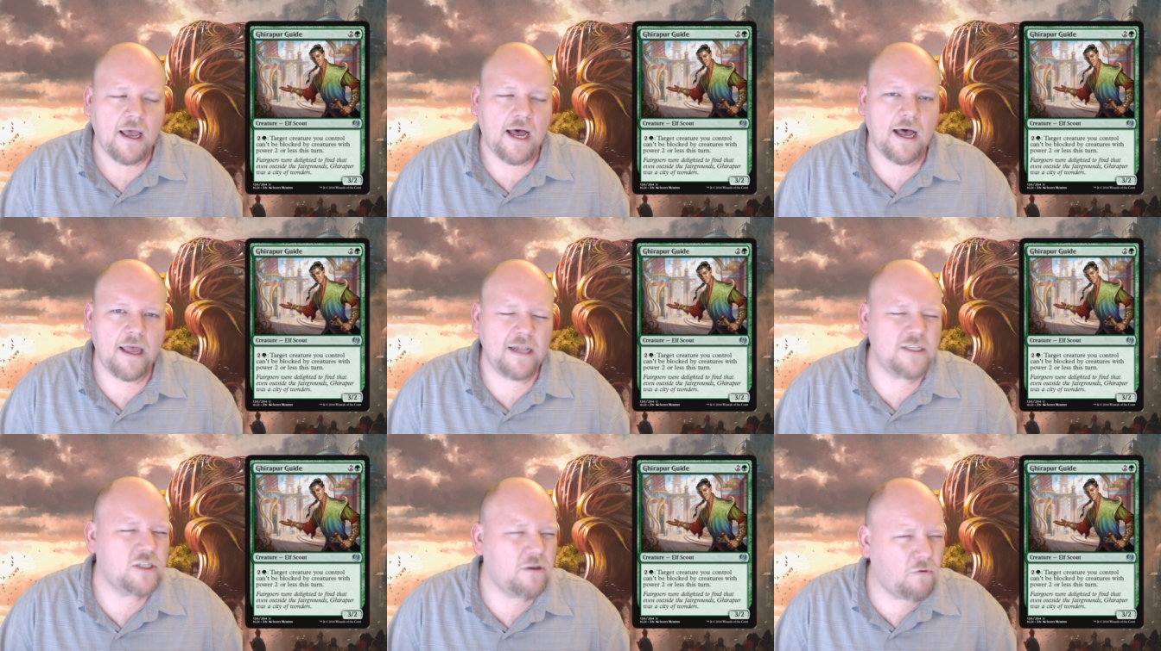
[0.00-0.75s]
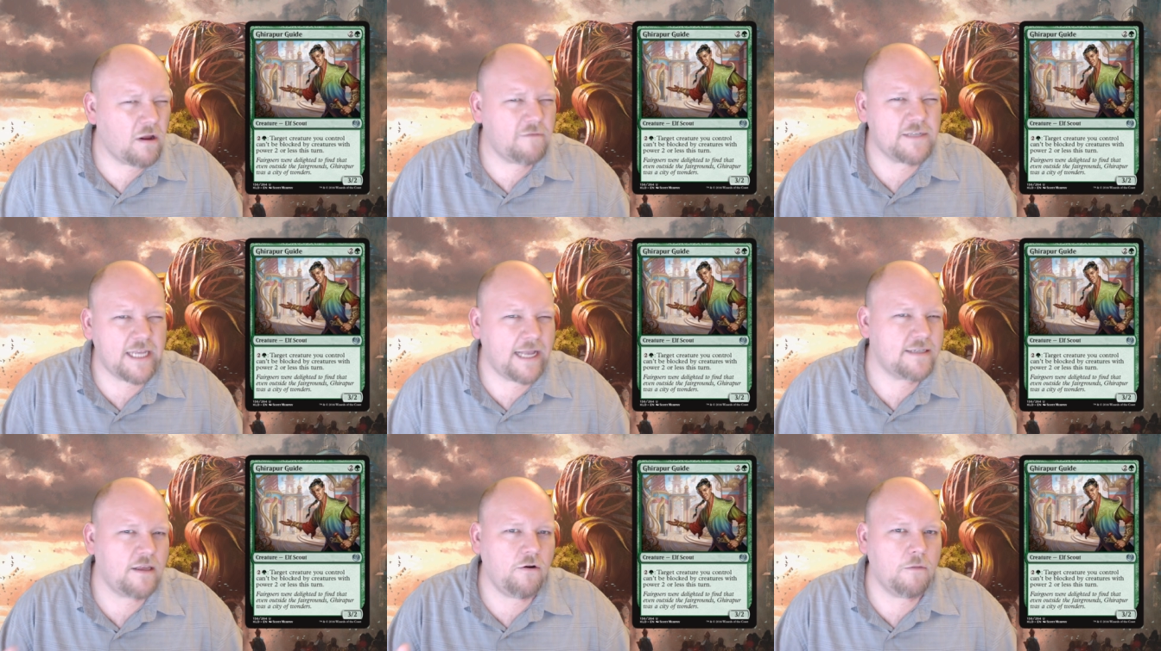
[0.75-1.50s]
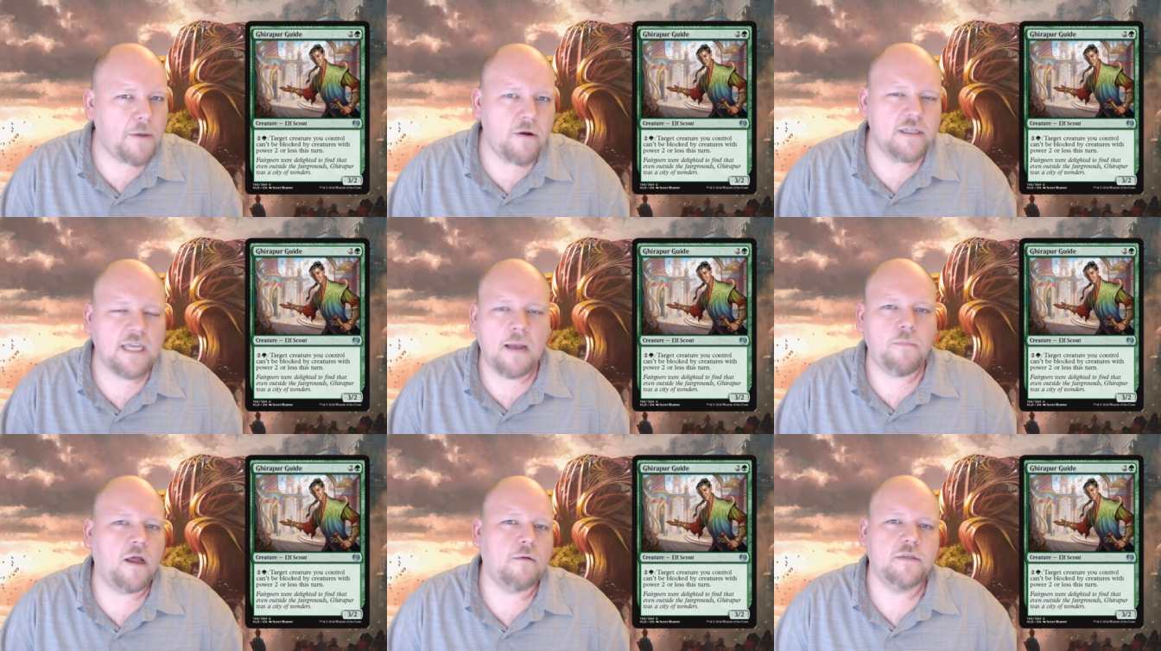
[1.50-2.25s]
Uh, it sort of says that your opponents
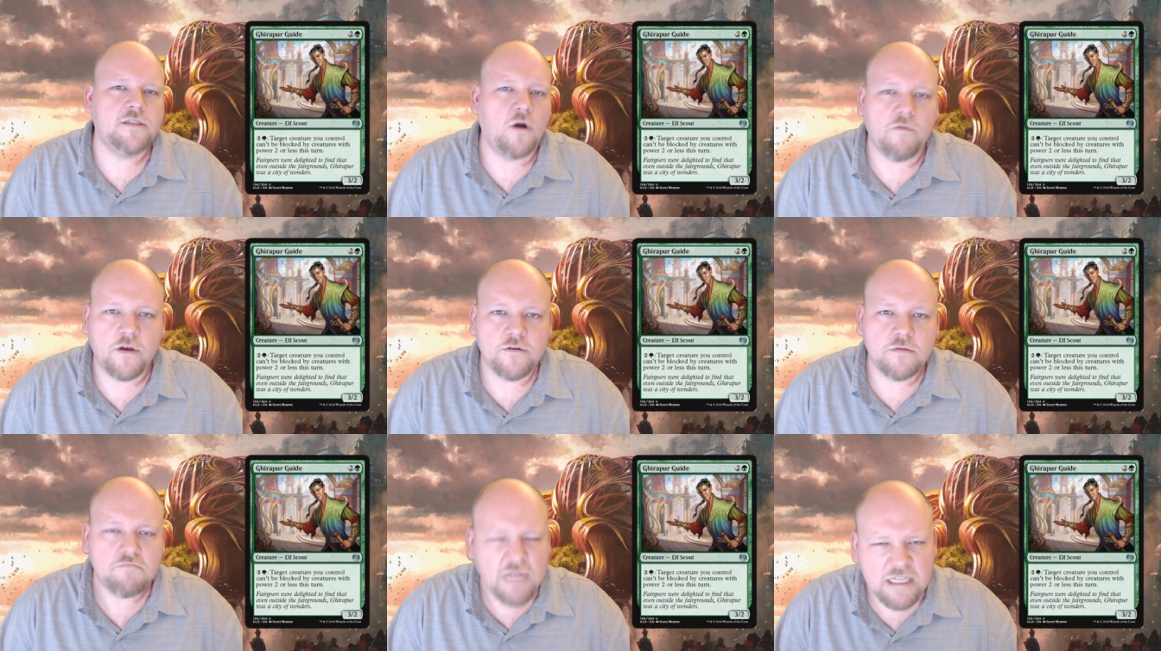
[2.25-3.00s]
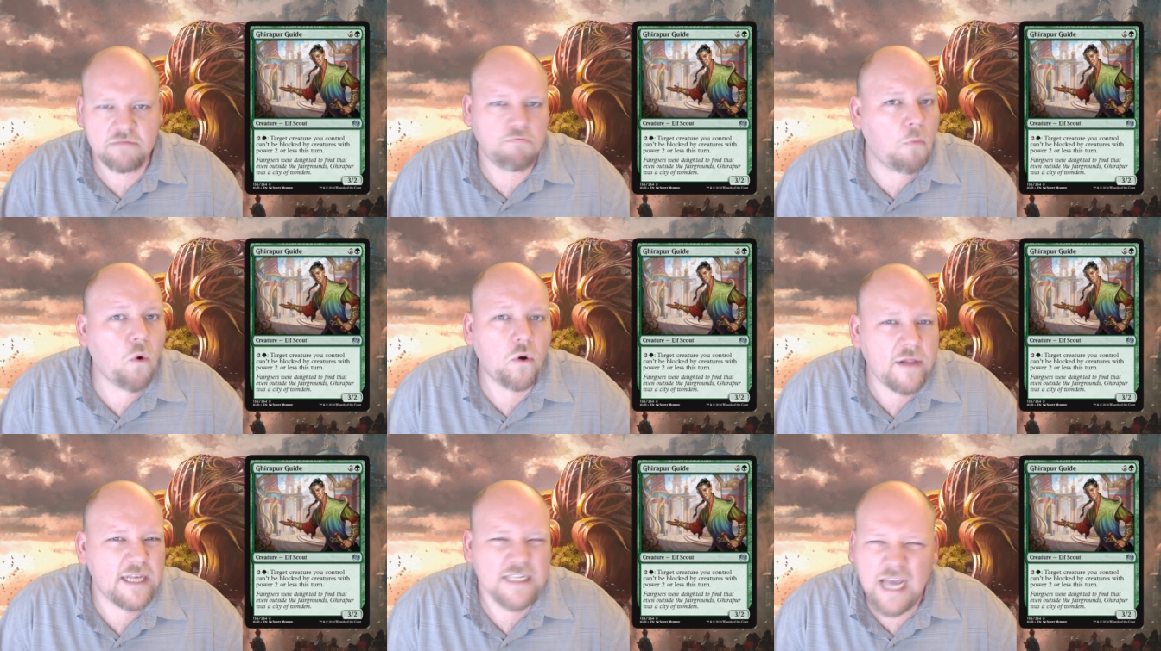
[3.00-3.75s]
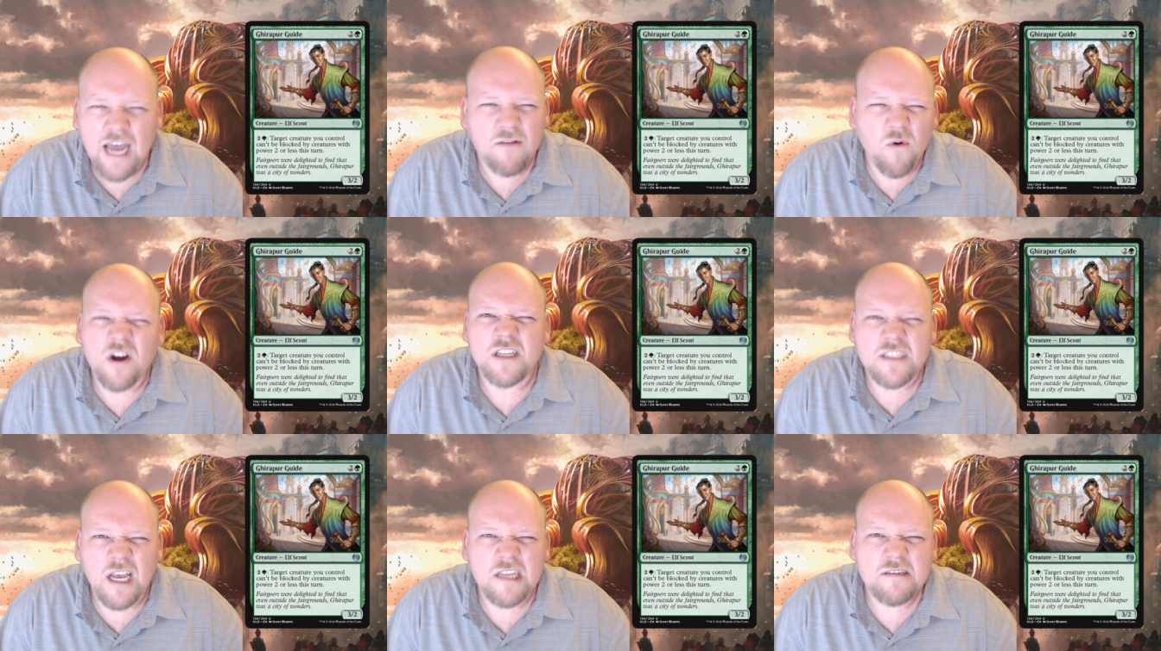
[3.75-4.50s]
can't block with servos. That's more or less kind of what it
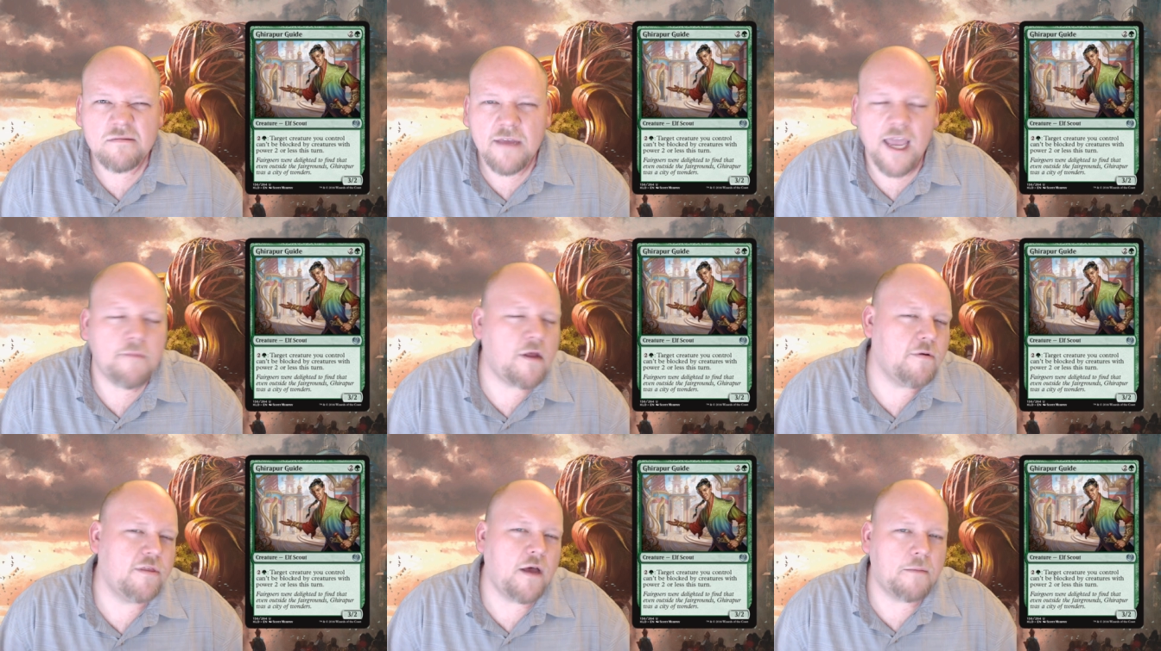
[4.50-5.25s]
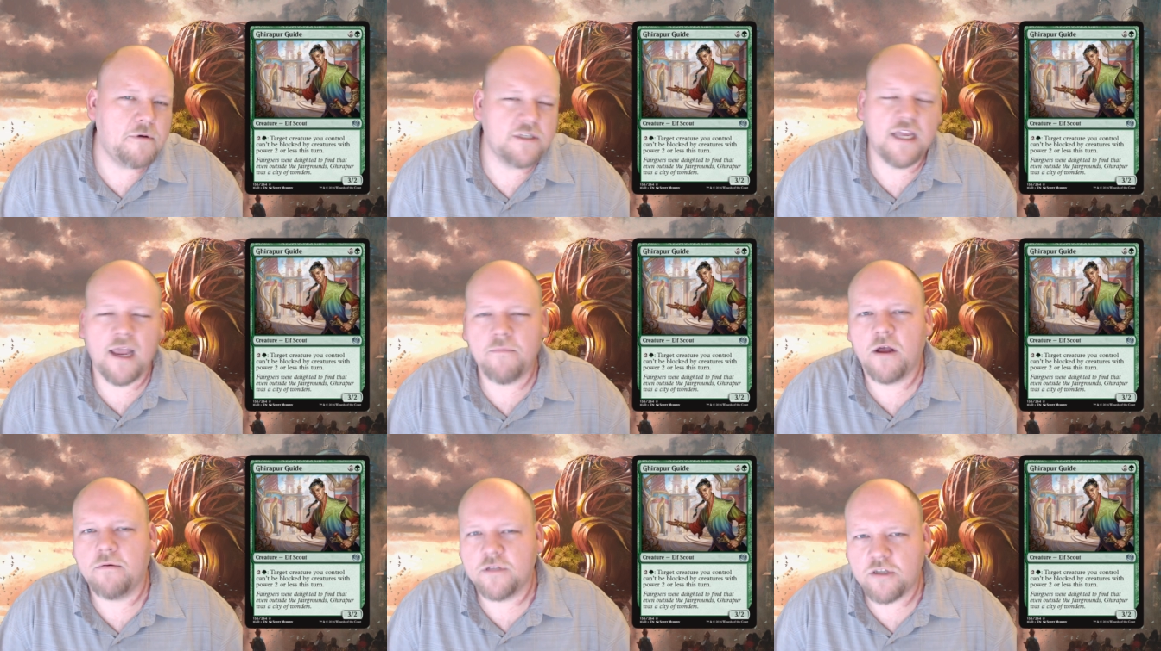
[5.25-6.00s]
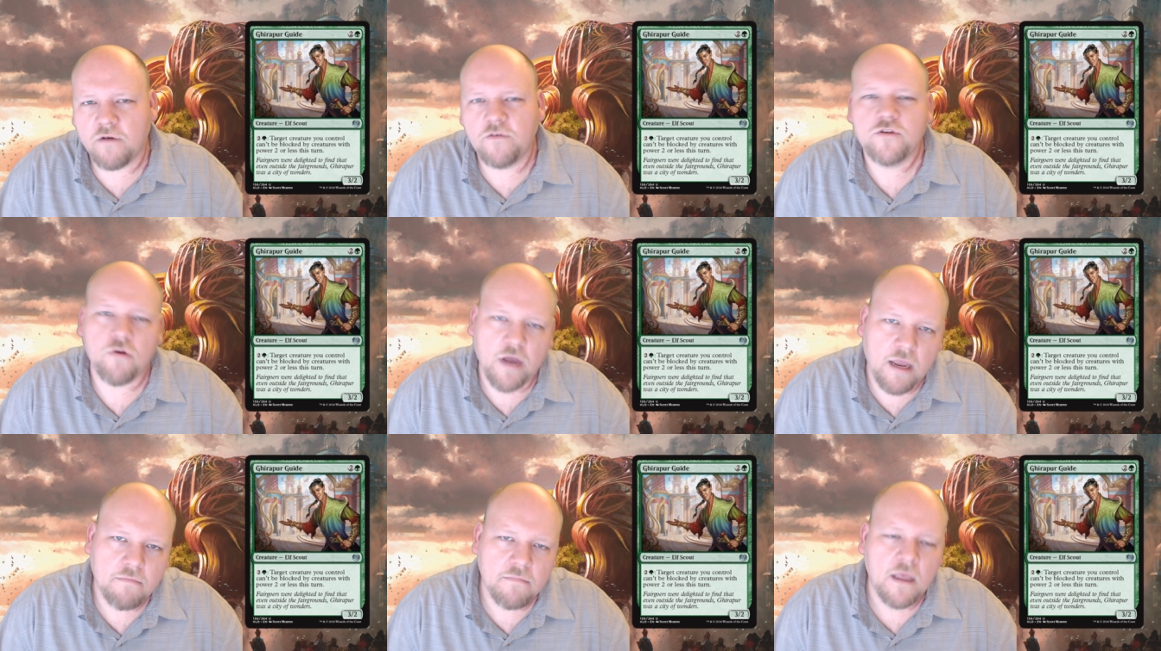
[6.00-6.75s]
says. They can't block with Thopters, they can't block with servos. Okay.